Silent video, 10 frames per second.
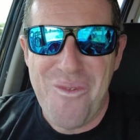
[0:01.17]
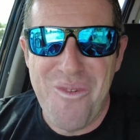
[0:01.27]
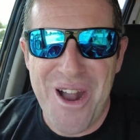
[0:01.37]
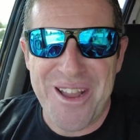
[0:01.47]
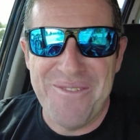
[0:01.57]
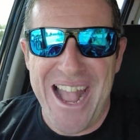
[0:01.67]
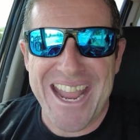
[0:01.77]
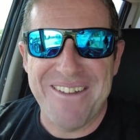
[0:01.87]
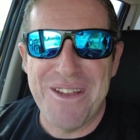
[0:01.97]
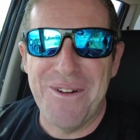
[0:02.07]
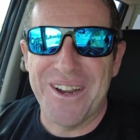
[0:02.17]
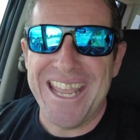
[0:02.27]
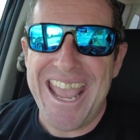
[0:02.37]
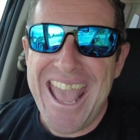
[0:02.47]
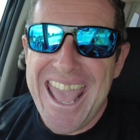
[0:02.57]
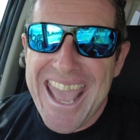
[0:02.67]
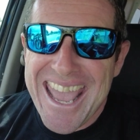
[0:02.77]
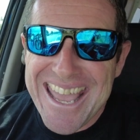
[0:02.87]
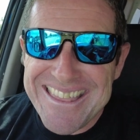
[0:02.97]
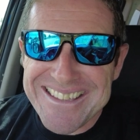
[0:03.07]
Welcome back, everybody.
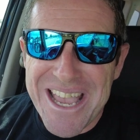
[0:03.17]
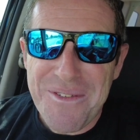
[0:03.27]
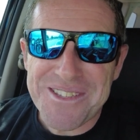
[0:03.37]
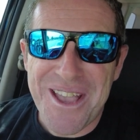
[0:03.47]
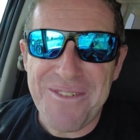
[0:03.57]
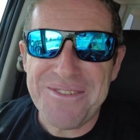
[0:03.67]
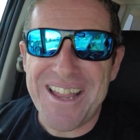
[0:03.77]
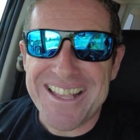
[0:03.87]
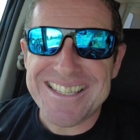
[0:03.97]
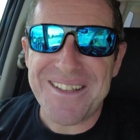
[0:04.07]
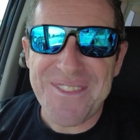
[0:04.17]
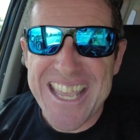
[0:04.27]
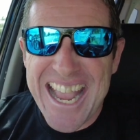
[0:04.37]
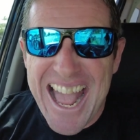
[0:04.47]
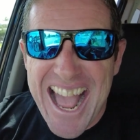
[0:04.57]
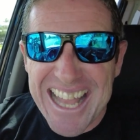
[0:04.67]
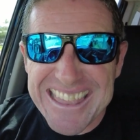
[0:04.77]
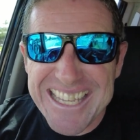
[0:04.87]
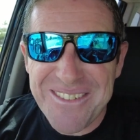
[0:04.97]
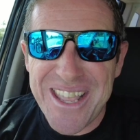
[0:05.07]
In this episode, we've done something a
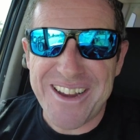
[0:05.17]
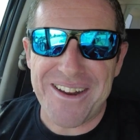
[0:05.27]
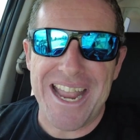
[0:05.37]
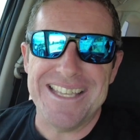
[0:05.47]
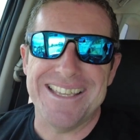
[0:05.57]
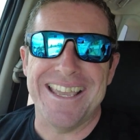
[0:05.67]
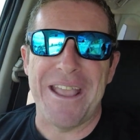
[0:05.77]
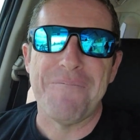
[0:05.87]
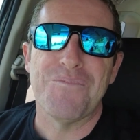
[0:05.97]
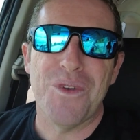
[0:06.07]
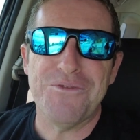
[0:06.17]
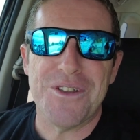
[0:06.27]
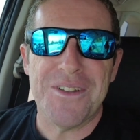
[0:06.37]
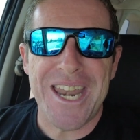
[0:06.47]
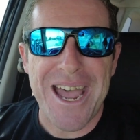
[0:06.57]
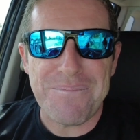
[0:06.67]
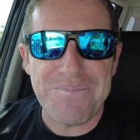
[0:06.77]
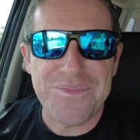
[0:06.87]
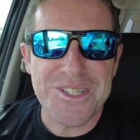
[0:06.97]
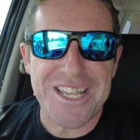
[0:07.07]
little bit crazy. We've driven up
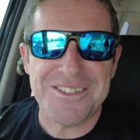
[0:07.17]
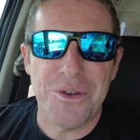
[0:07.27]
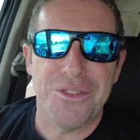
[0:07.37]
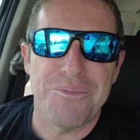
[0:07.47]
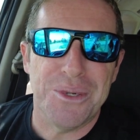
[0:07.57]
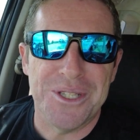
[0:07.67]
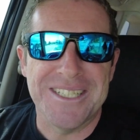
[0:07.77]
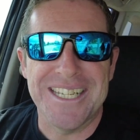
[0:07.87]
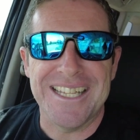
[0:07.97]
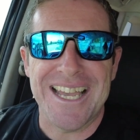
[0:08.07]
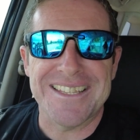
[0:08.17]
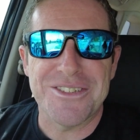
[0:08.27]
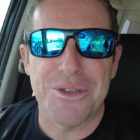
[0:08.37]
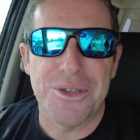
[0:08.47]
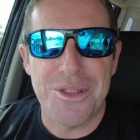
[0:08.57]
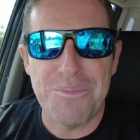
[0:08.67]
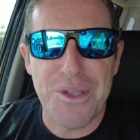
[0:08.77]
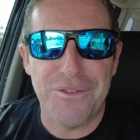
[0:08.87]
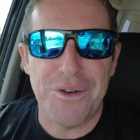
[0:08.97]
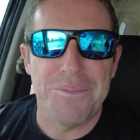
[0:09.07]
just north of Bulahdelah to the
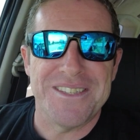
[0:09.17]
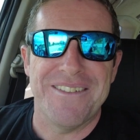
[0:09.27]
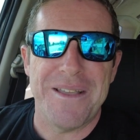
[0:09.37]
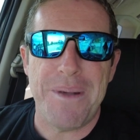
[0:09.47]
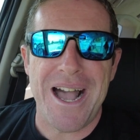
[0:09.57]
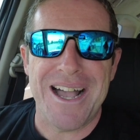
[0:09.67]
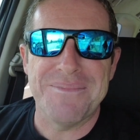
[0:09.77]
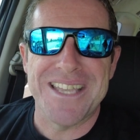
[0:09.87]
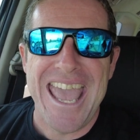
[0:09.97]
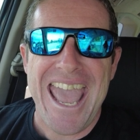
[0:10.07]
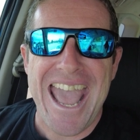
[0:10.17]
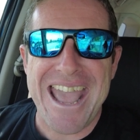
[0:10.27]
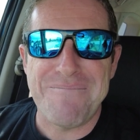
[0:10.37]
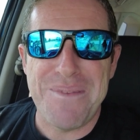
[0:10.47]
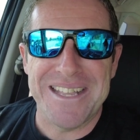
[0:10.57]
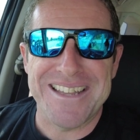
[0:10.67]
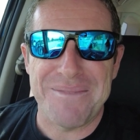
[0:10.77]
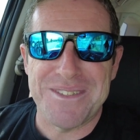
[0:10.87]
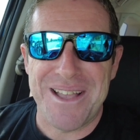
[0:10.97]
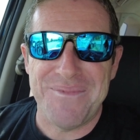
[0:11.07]
beautiful Pacific Palms and picked
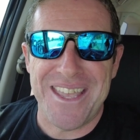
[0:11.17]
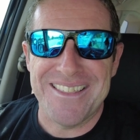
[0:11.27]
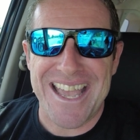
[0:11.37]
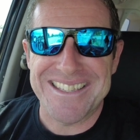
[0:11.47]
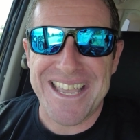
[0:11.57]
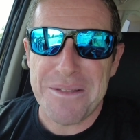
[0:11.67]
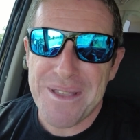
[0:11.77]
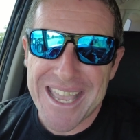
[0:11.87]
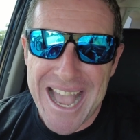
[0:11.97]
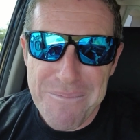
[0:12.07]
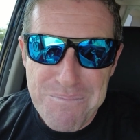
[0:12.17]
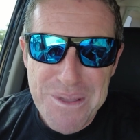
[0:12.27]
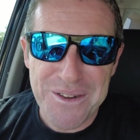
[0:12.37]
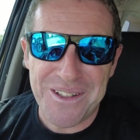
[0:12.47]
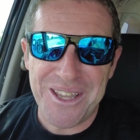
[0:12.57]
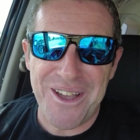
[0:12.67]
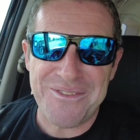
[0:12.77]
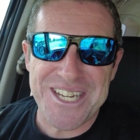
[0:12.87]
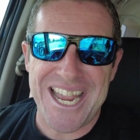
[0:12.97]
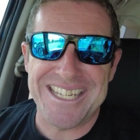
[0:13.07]
up something that's going to be a bit of a
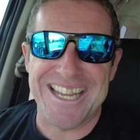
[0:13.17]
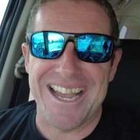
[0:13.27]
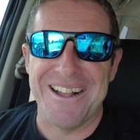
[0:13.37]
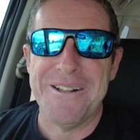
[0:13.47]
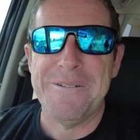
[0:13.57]
life changer.